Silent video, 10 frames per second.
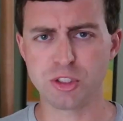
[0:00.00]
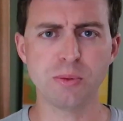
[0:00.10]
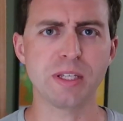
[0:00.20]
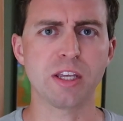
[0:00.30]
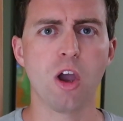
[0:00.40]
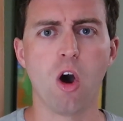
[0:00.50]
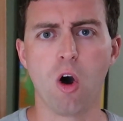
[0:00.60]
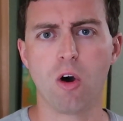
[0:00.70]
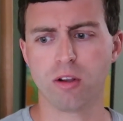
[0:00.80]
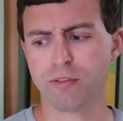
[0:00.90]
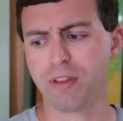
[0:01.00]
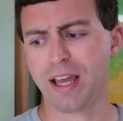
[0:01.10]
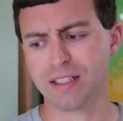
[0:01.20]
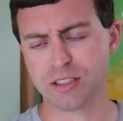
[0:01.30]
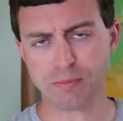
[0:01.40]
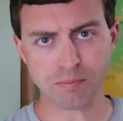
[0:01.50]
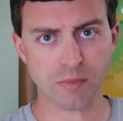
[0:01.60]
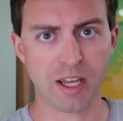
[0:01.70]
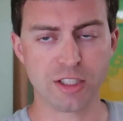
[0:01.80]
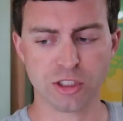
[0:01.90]
doing all of that,
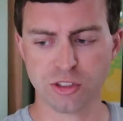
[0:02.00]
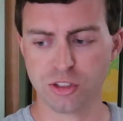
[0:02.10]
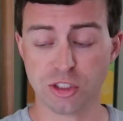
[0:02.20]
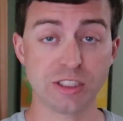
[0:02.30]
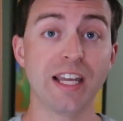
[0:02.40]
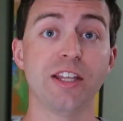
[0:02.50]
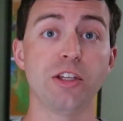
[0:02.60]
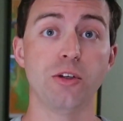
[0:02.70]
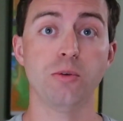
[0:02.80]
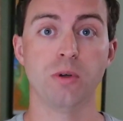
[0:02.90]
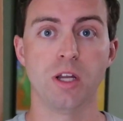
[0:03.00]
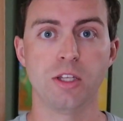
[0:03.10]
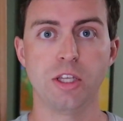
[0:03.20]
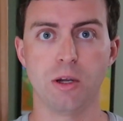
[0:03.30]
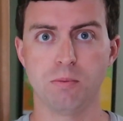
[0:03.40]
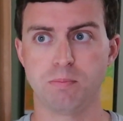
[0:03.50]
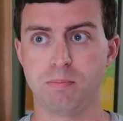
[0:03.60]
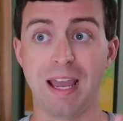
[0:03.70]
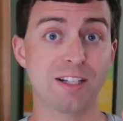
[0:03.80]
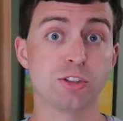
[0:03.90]
and just getting you
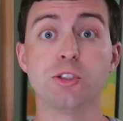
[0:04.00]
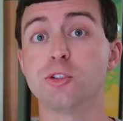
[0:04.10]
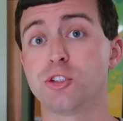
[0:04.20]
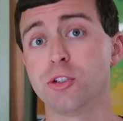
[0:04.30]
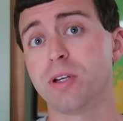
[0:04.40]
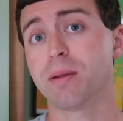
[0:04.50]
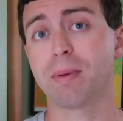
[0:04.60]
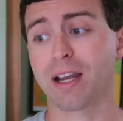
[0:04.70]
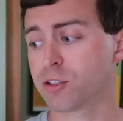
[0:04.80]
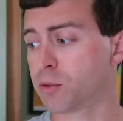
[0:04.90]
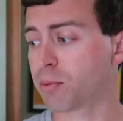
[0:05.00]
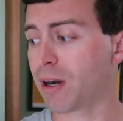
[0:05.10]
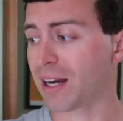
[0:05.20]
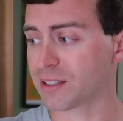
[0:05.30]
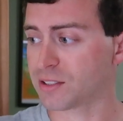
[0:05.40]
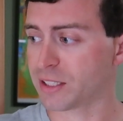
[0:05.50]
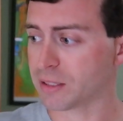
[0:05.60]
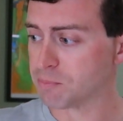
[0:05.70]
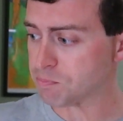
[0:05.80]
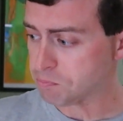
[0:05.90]
back to shooting, back to
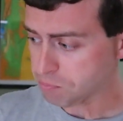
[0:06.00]
practicing.